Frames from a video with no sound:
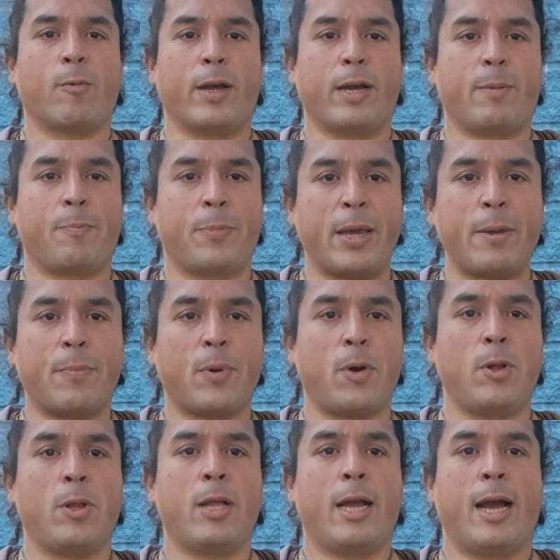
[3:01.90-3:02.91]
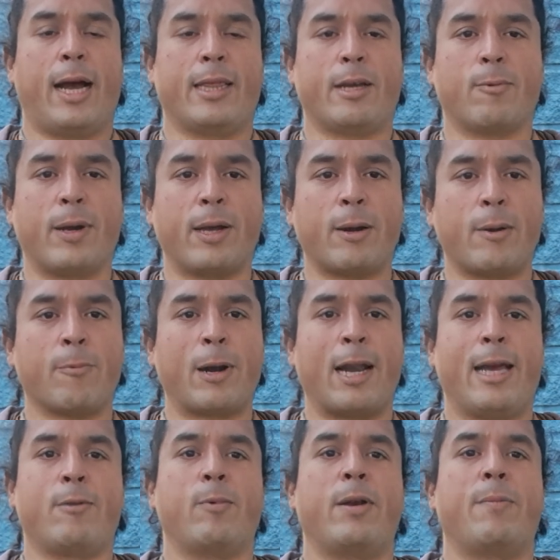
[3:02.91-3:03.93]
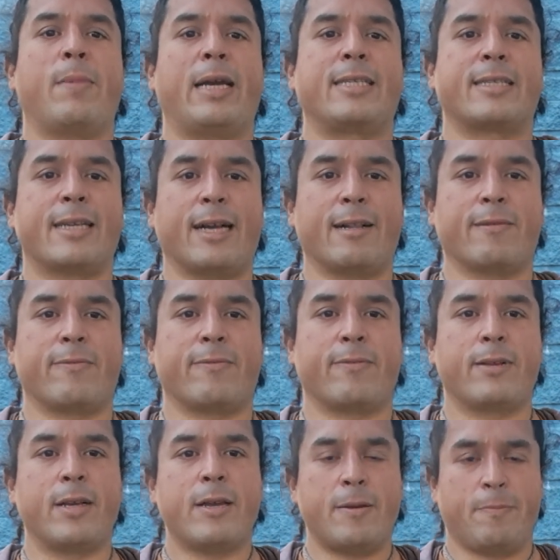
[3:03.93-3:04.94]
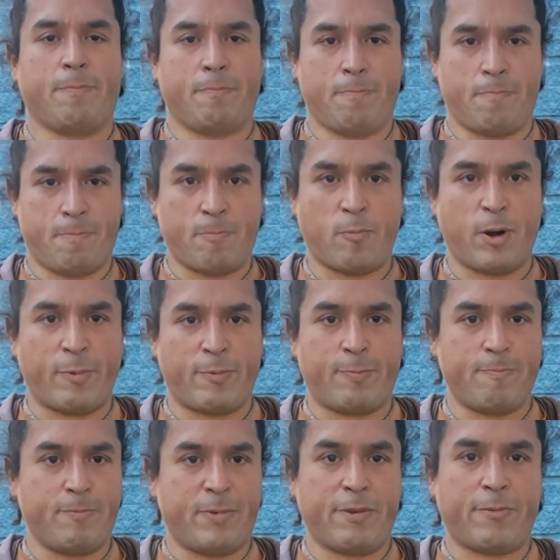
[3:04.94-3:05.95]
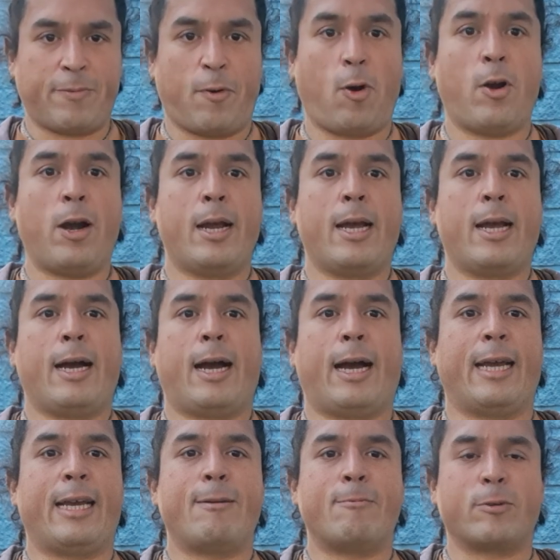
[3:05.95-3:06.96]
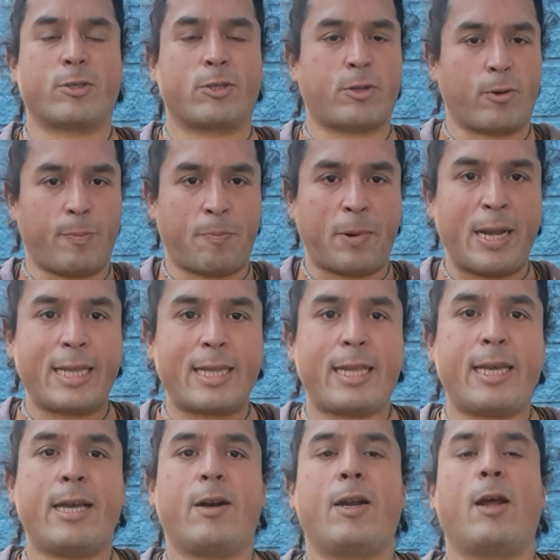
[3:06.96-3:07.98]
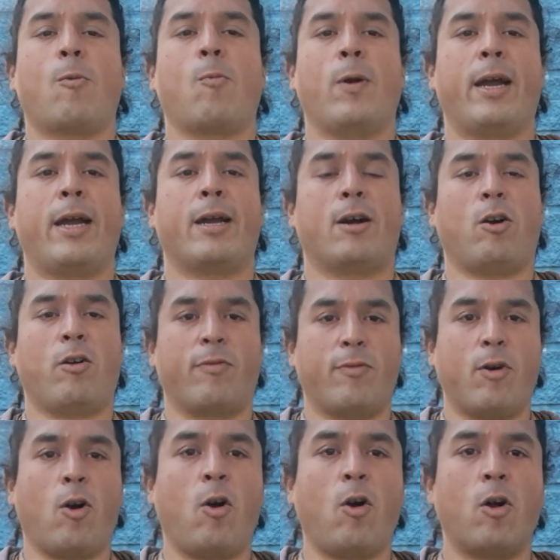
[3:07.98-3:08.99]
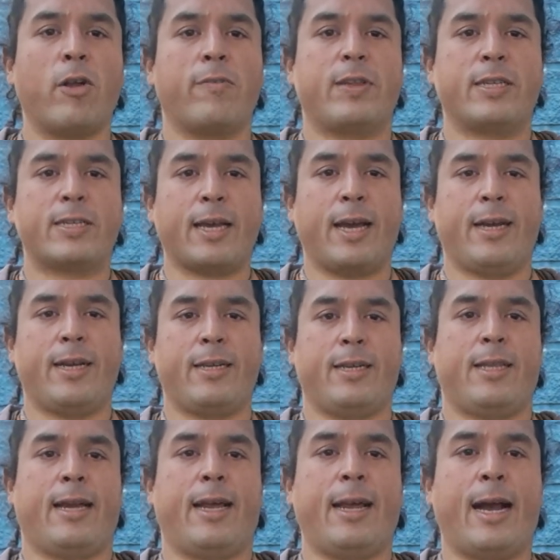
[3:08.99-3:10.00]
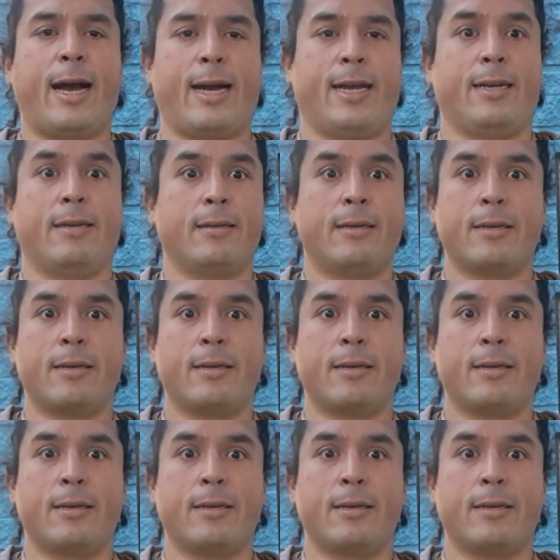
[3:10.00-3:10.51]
with people, and the way I relate with myself. Where before, I was completely unaware of all of this energy that I had,